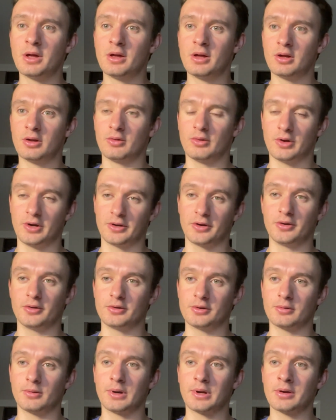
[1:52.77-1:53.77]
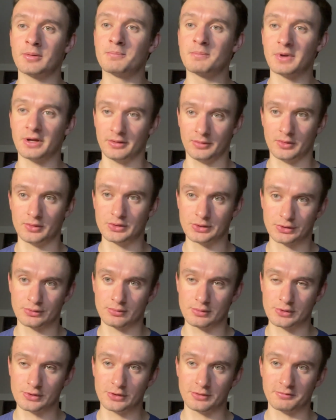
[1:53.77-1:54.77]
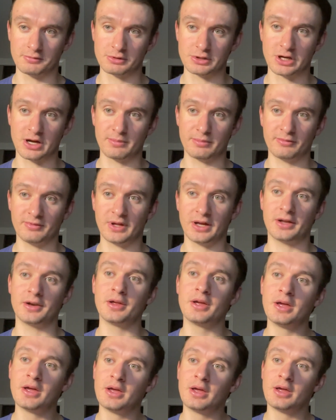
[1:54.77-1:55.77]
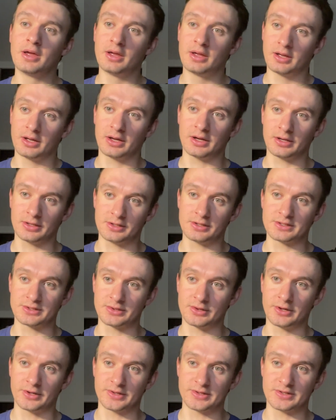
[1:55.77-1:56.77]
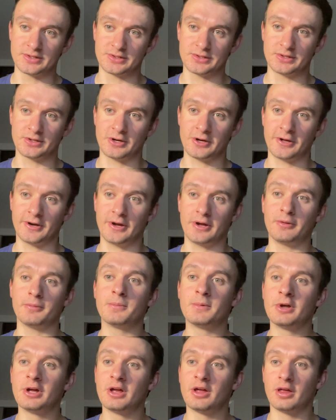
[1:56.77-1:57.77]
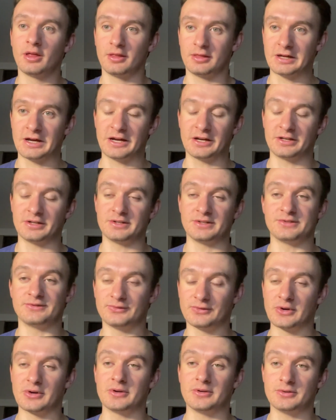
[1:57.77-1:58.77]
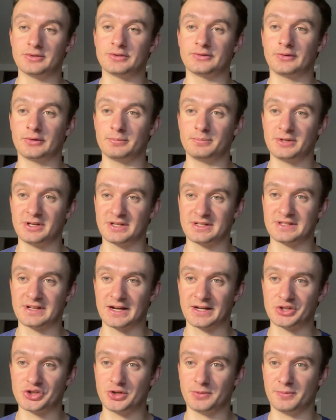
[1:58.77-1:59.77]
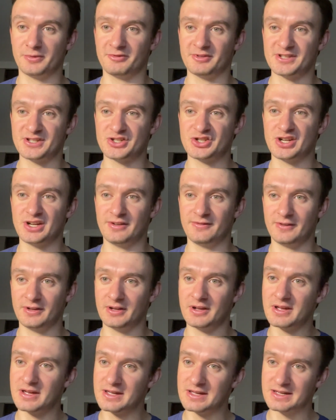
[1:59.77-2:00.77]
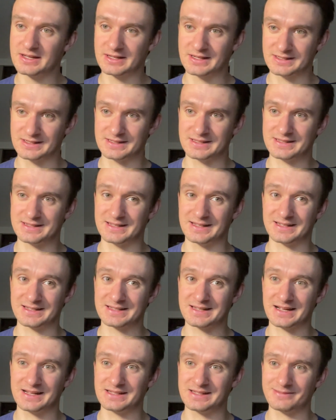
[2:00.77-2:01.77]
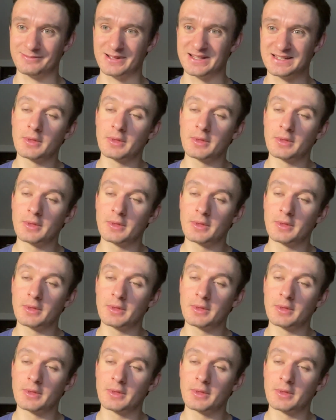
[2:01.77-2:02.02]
long underwear and then shorts over top of that. And as long as it isn't hot out, that is very useful because it actually prevents chafing because it sticks tight to my